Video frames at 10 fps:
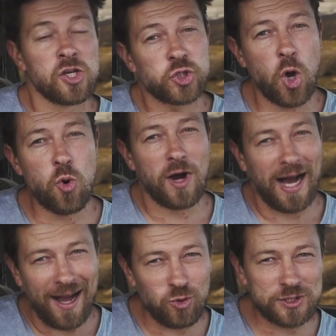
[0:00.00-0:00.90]
So
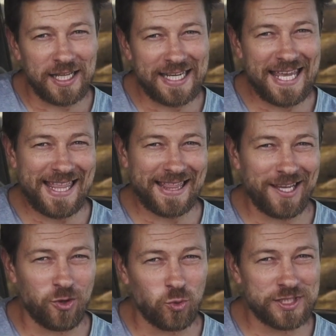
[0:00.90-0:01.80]
I was lucky that
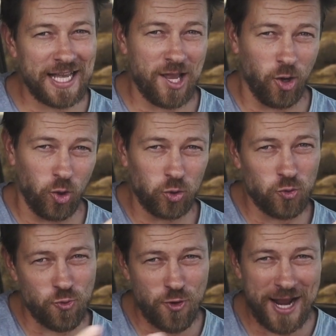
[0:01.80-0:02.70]
there was a whole
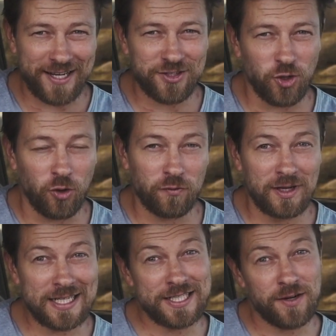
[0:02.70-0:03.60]
range of
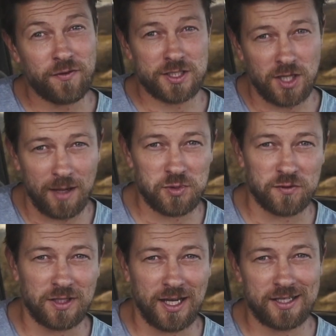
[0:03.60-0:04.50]
different types
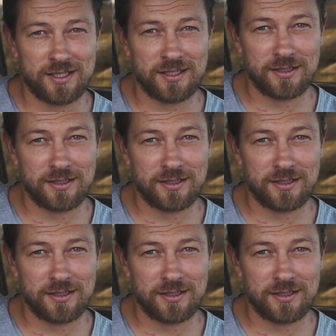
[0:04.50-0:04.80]
of light.